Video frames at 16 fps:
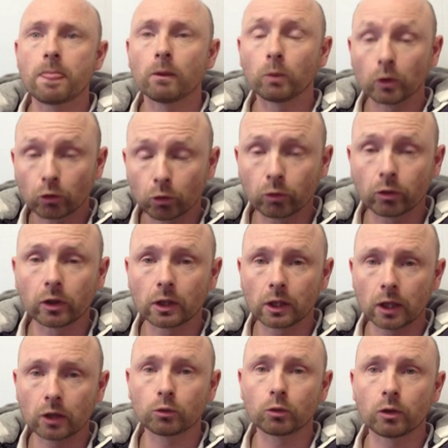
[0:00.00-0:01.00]
Which was in
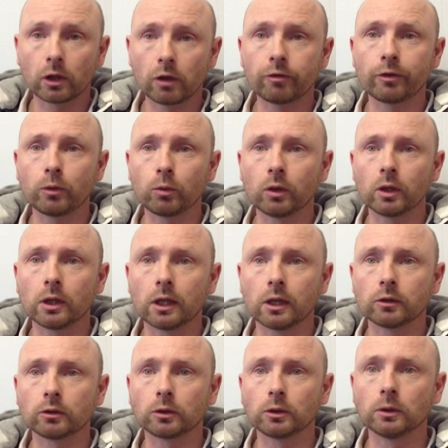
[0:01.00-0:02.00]
Glasgow, the Nuffield in
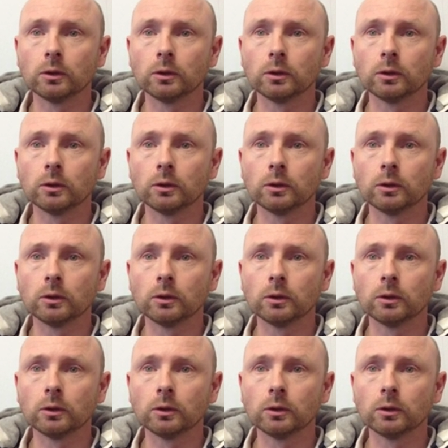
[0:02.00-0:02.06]
Glasgow.